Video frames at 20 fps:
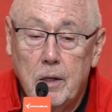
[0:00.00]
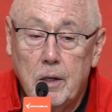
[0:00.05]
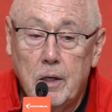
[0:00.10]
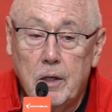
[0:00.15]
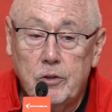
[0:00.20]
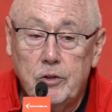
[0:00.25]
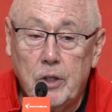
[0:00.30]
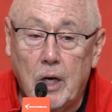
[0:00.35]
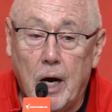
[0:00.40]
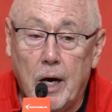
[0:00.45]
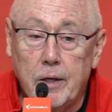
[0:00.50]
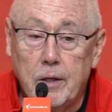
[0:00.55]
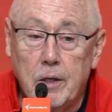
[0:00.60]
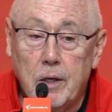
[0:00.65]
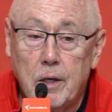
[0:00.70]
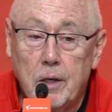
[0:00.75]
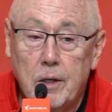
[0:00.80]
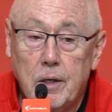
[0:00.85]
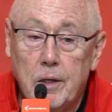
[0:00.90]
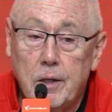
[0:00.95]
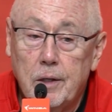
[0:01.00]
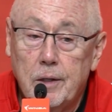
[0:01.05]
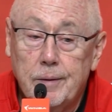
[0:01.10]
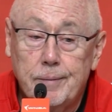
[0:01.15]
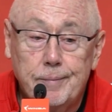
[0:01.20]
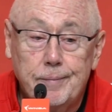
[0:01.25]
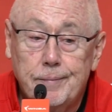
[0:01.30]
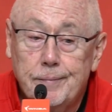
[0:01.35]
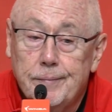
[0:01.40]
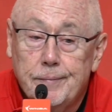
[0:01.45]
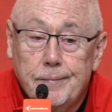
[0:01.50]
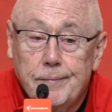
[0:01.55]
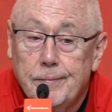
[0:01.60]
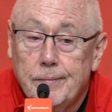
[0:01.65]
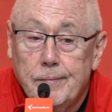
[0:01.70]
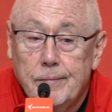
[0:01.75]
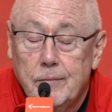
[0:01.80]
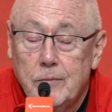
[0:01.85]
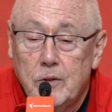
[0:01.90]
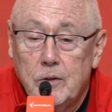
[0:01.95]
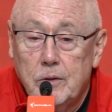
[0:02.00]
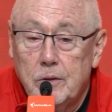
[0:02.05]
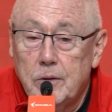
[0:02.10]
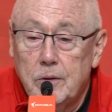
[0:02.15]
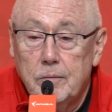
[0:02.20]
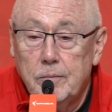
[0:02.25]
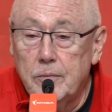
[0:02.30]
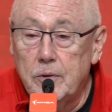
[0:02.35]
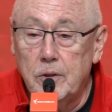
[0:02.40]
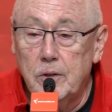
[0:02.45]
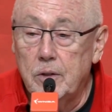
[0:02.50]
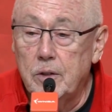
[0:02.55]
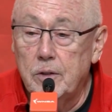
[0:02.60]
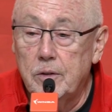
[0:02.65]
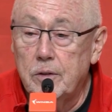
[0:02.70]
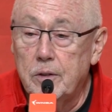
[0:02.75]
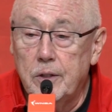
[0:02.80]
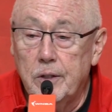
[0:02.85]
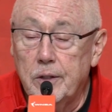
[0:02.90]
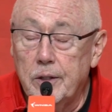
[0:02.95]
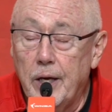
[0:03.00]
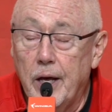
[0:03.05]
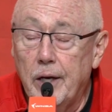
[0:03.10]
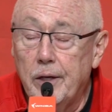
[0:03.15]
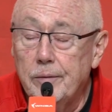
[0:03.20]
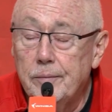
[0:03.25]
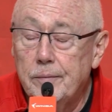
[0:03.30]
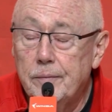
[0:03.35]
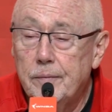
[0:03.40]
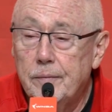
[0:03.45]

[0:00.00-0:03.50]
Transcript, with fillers: a shot, um, just, just didn't get it.